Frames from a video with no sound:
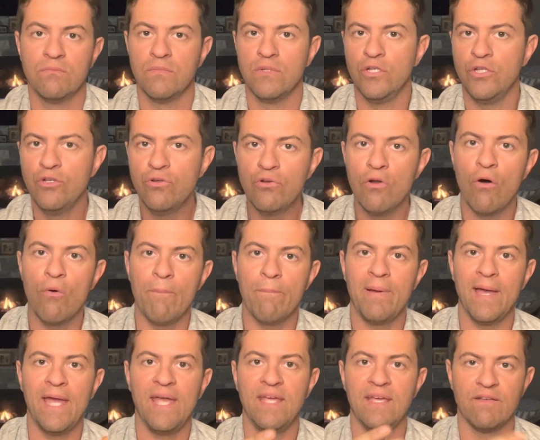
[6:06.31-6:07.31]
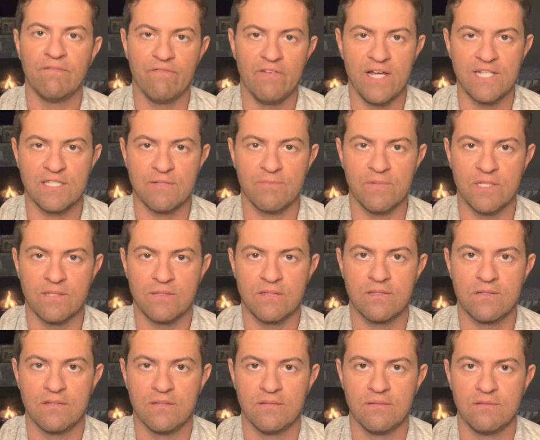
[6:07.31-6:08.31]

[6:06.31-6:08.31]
You don't pay investments.